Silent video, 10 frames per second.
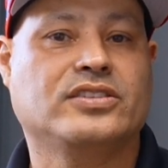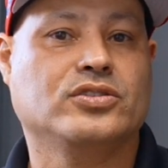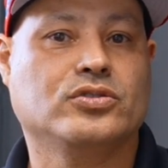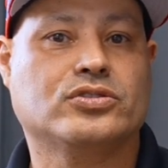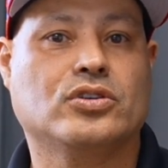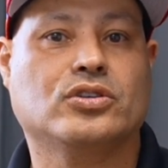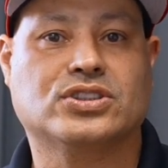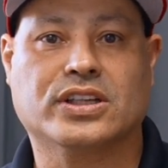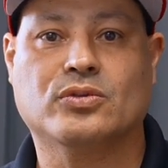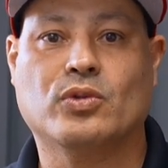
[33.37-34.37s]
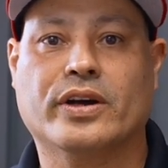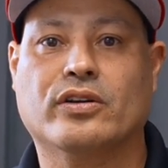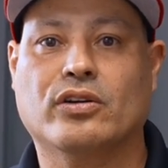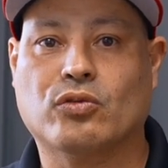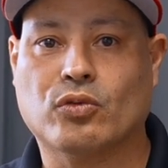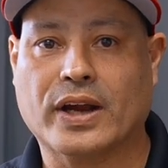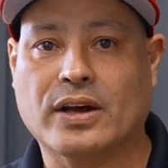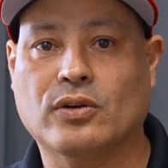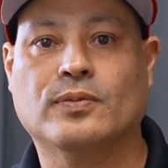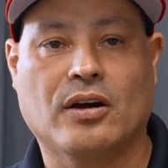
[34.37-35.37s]
do you install chicken wire
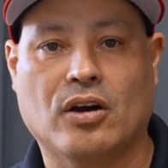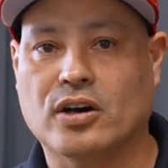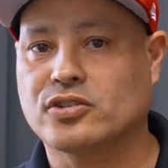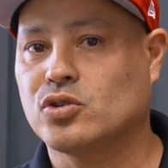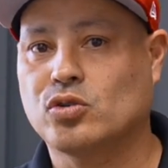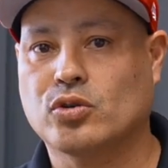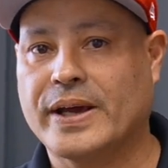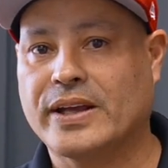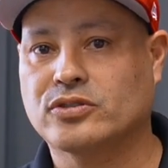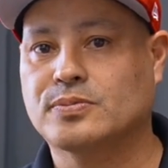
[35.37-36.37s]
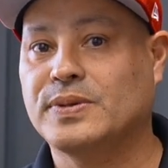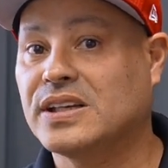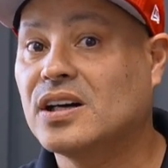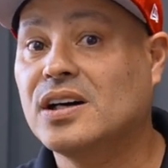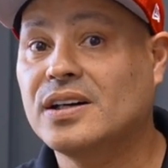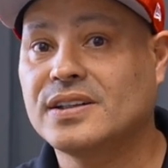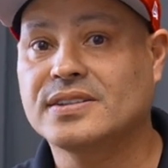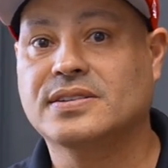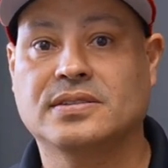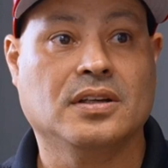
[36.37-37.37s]
around our solar panels? Because,